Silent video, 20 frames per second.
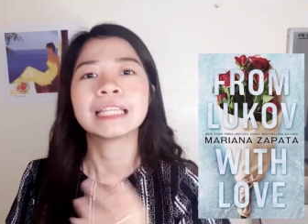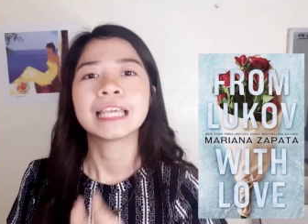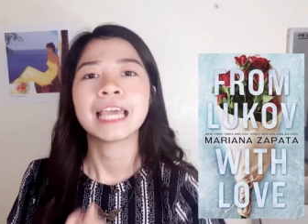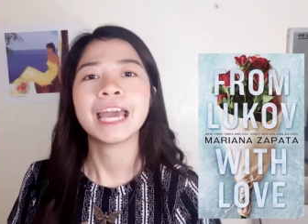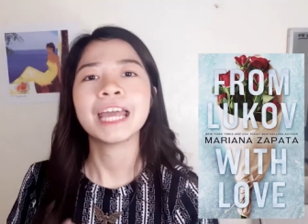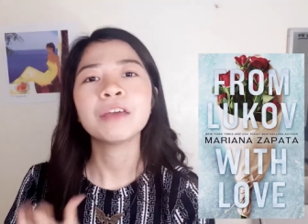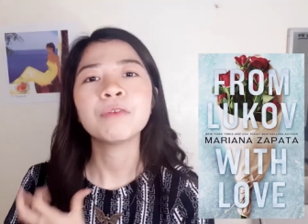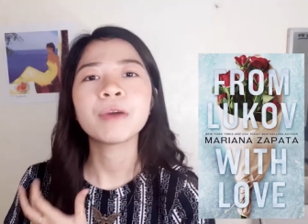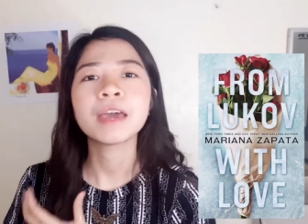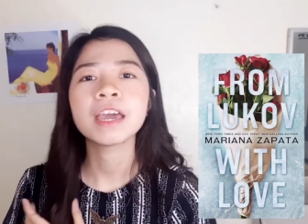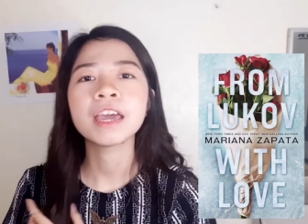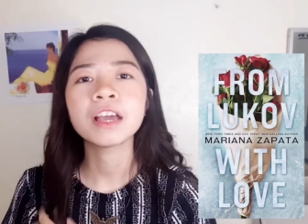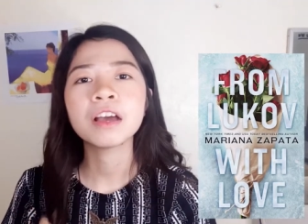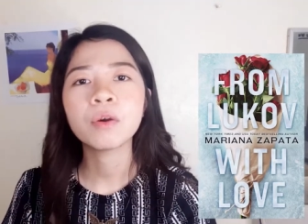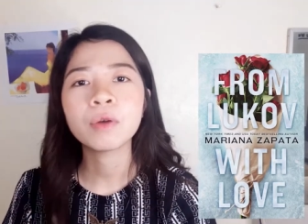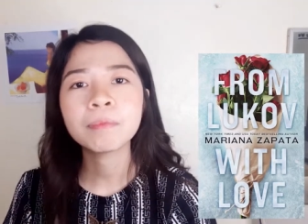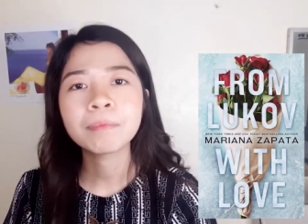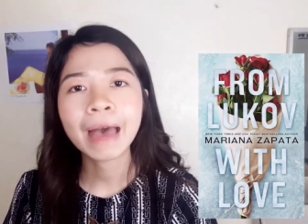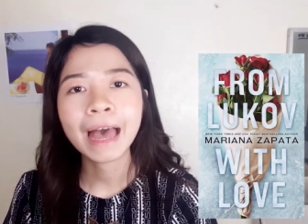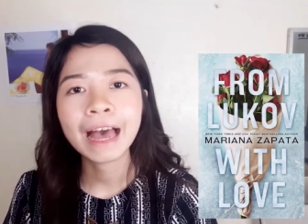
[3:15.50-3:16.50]
Anyway,
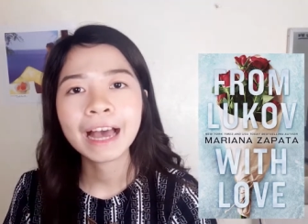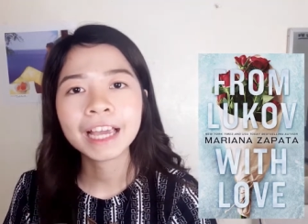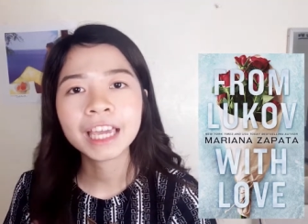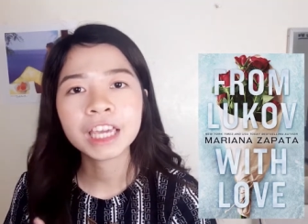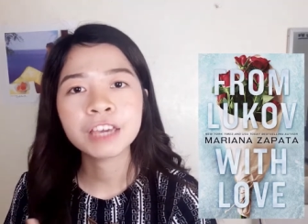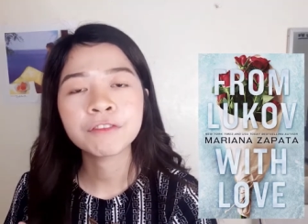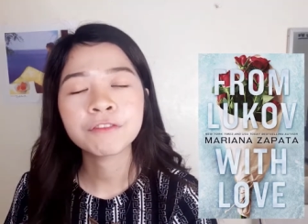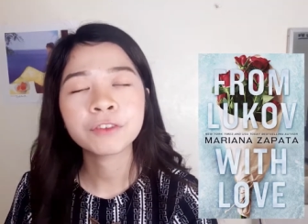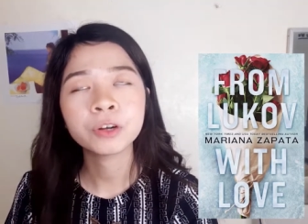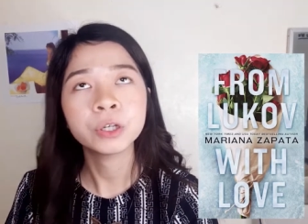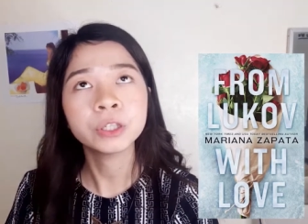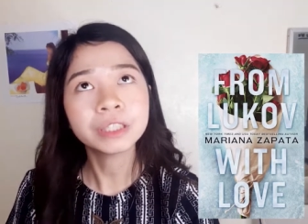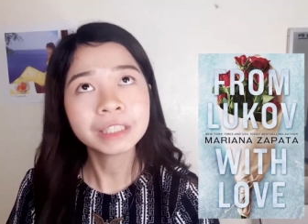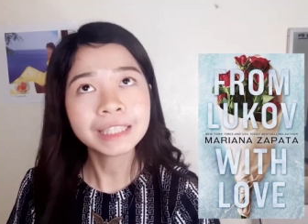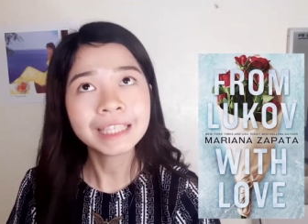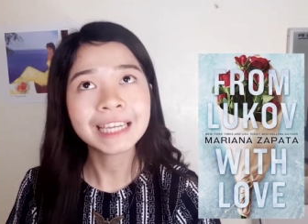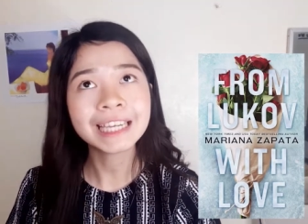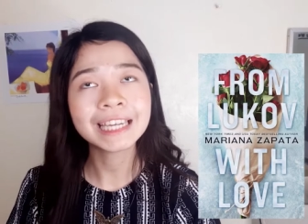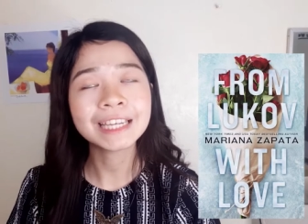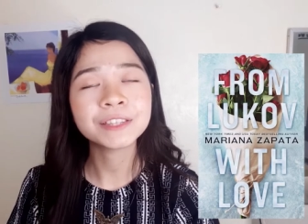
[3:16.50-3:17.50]
going back, if
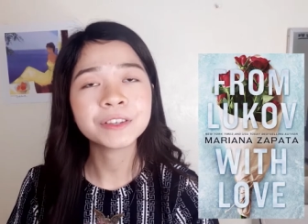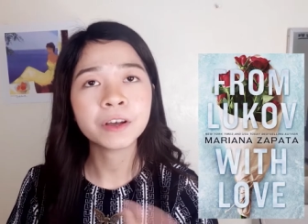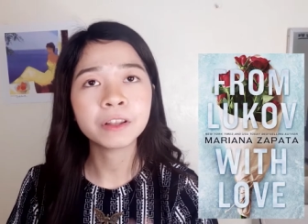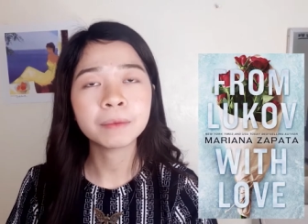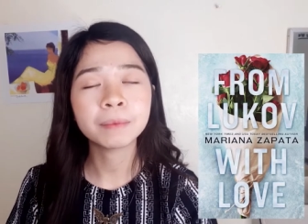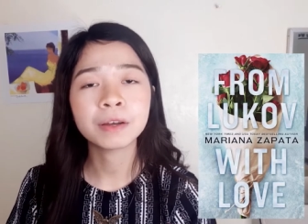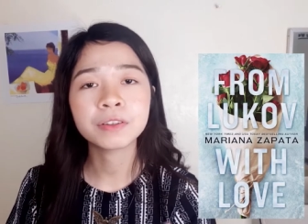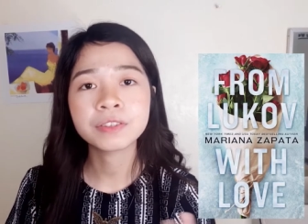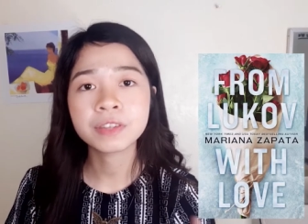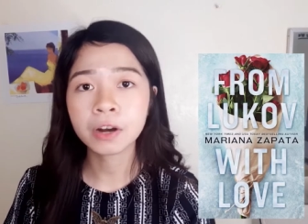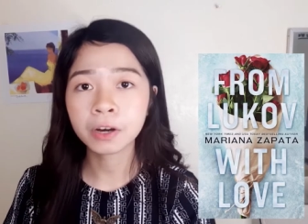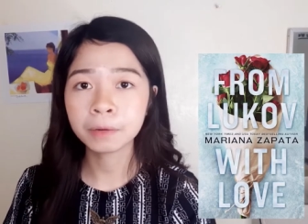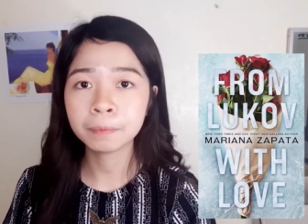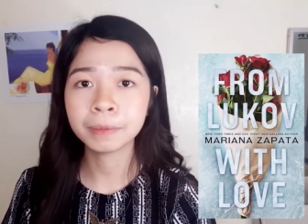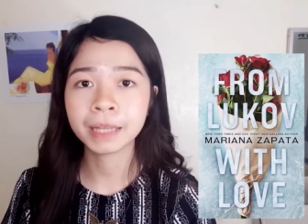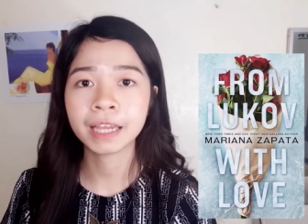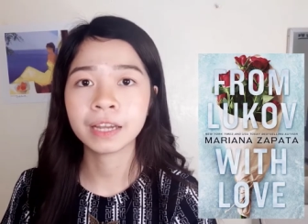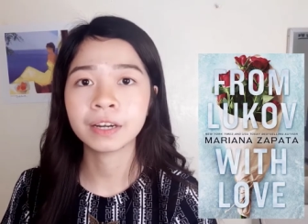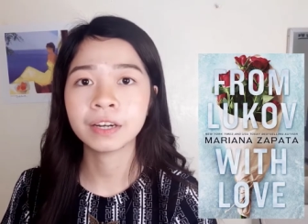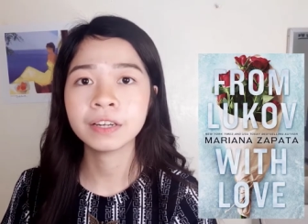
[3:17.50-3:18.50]
Kulti is all about soccer
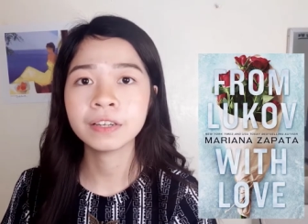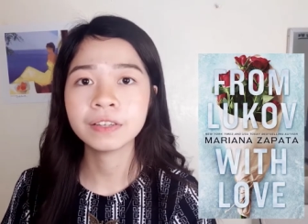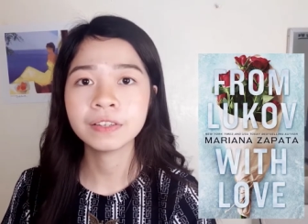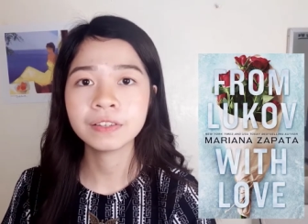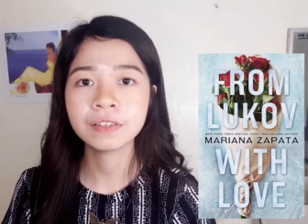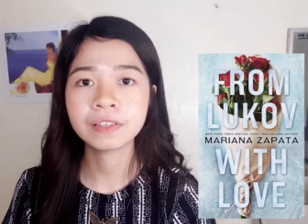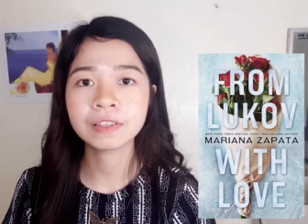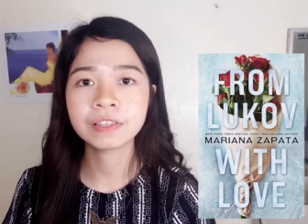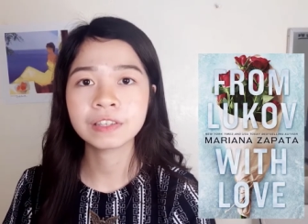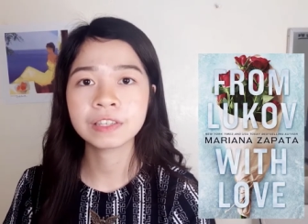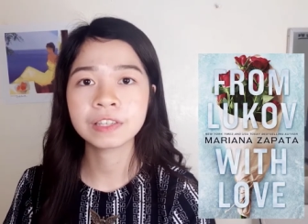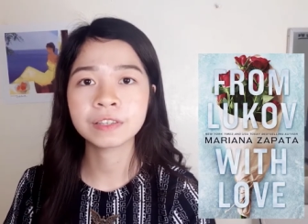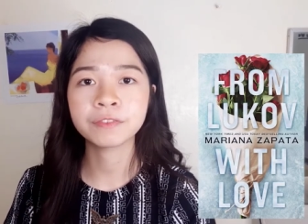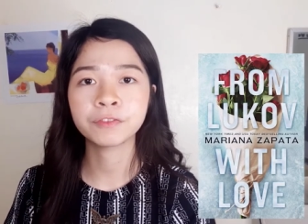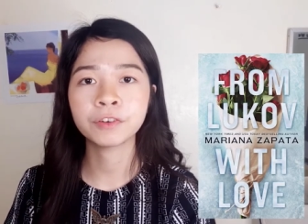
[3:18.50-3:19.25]
players,